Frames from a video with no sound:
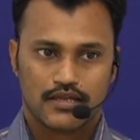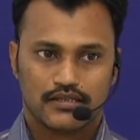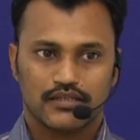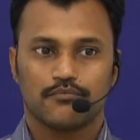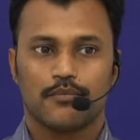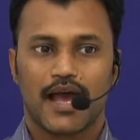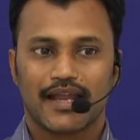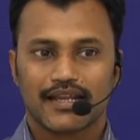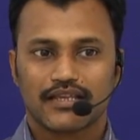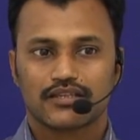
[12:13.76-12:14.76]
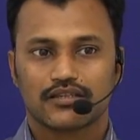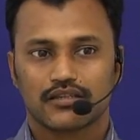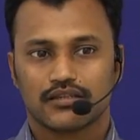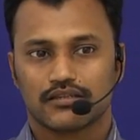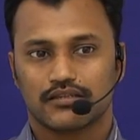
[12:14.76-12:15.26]
She managed
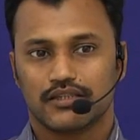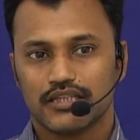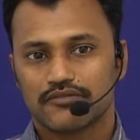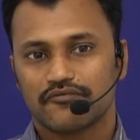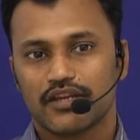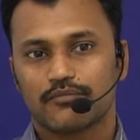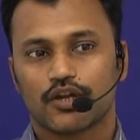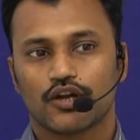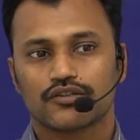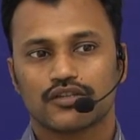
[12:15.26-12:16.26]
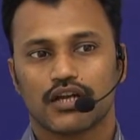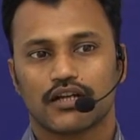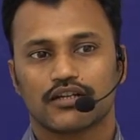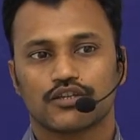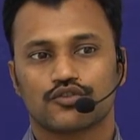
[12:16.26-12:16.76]
this feat because she
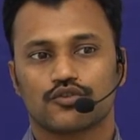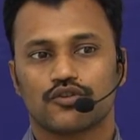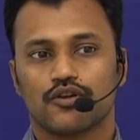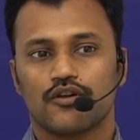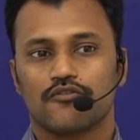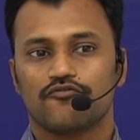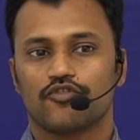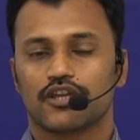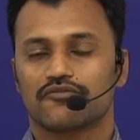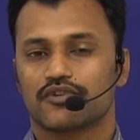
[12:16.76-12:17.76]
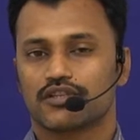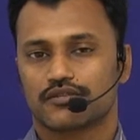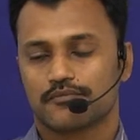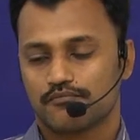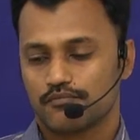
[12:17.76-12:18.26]
understood forgiveness.
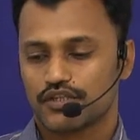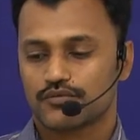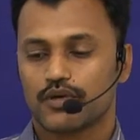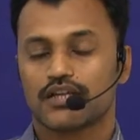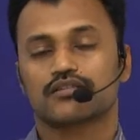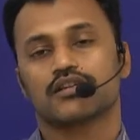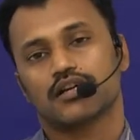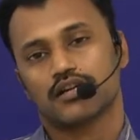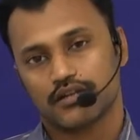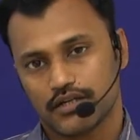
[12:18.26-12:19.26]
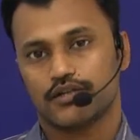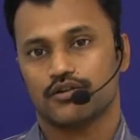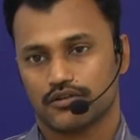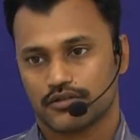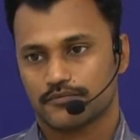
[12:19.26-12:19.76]
Biswas did
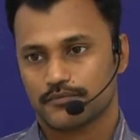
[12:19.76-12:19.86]
not.